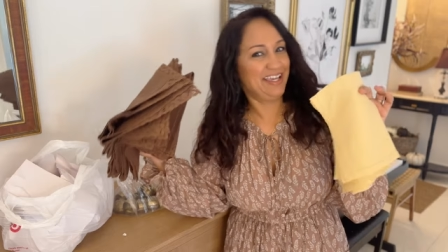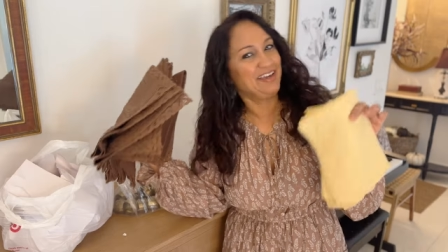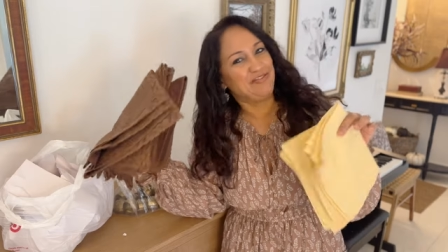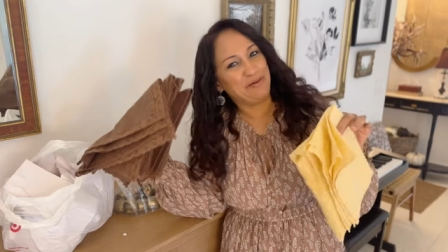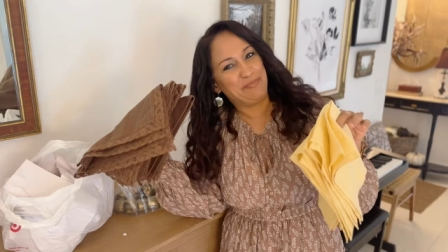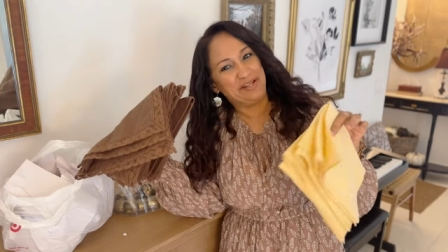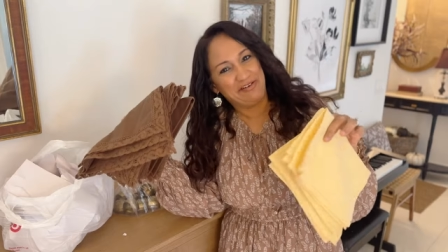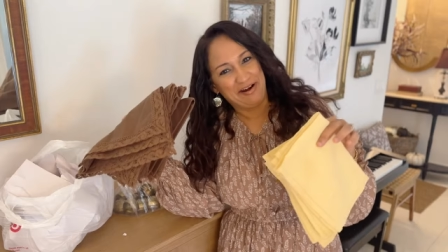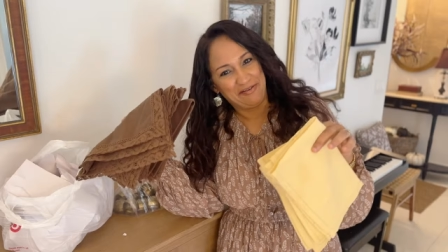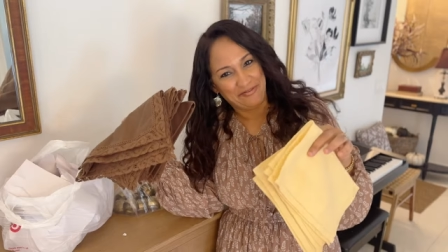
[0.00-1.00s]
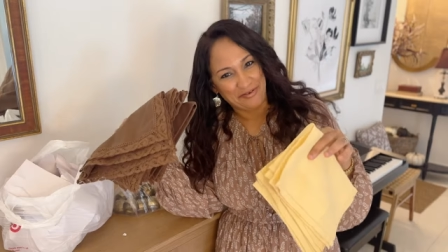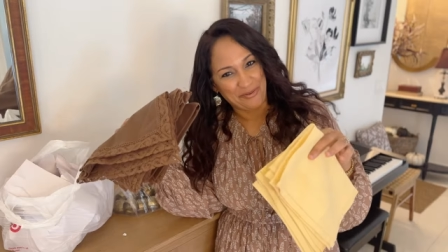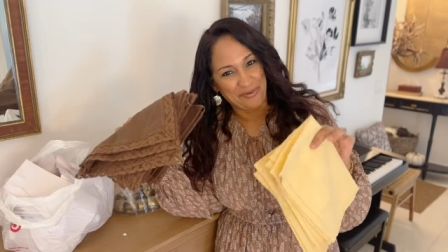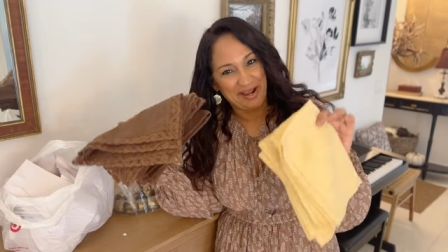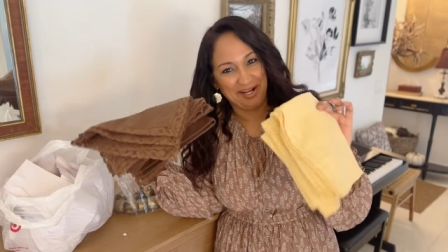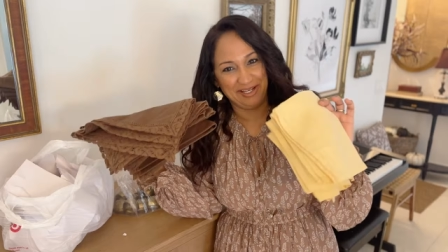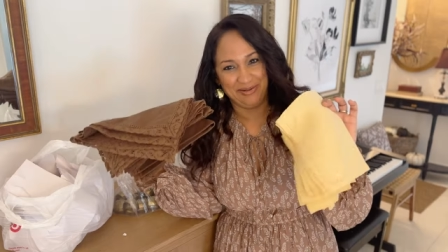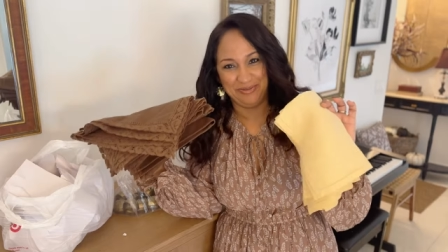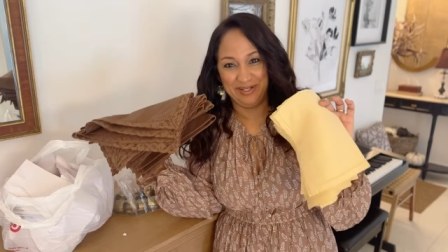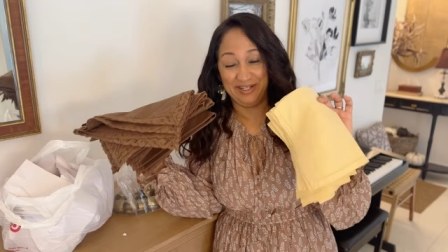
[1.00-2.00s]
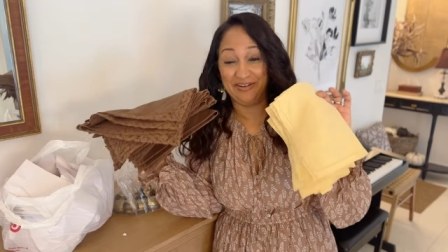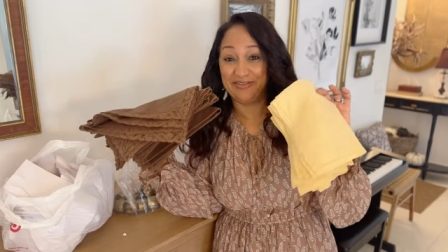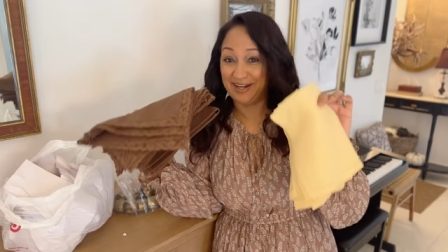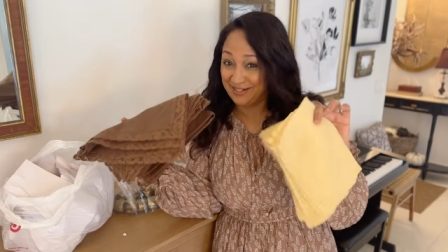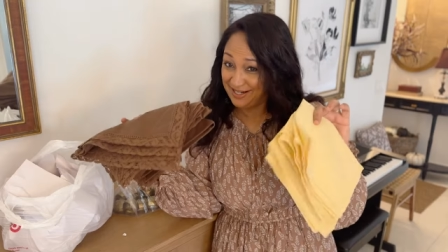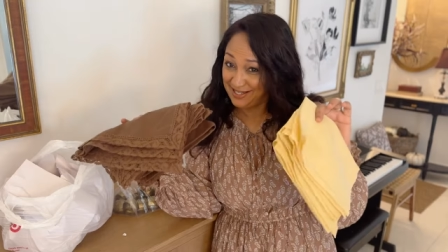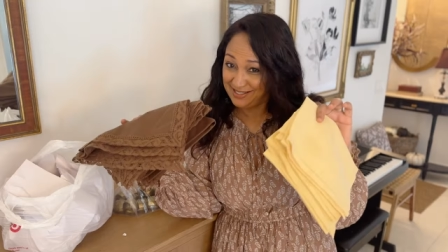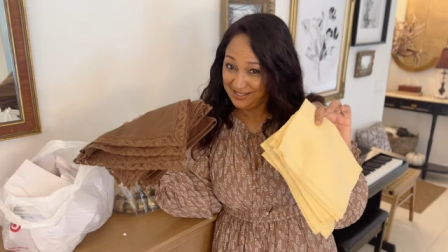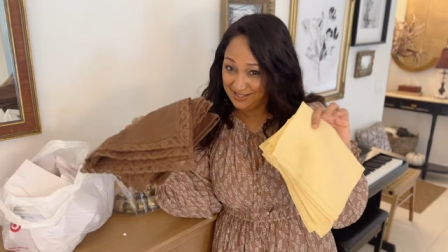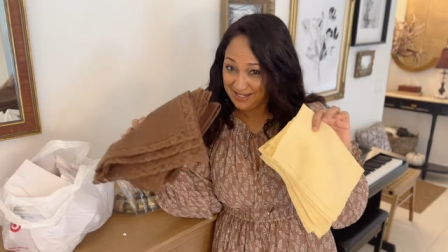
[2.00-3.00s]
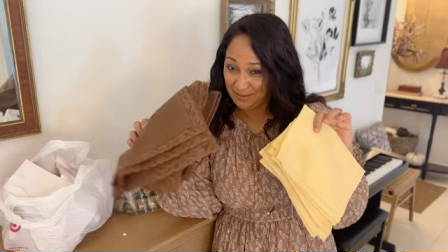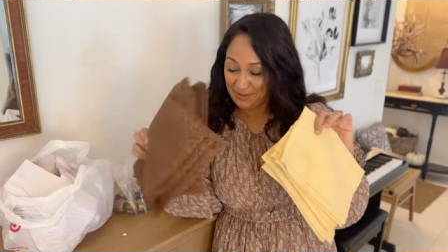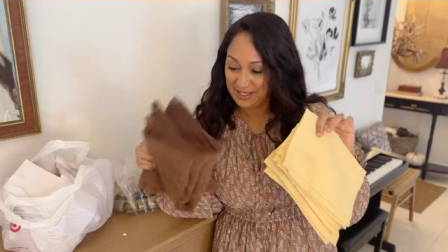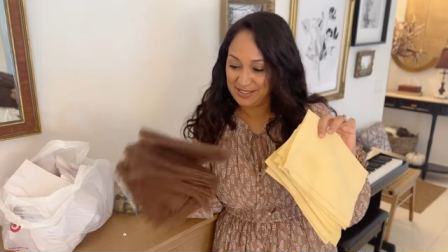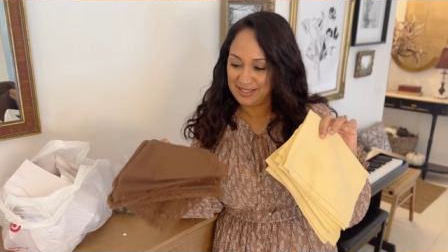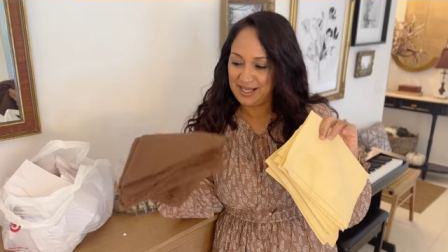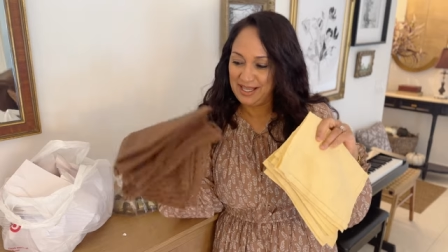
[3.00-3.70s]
If you've been around for a while, you would recognize these napkins.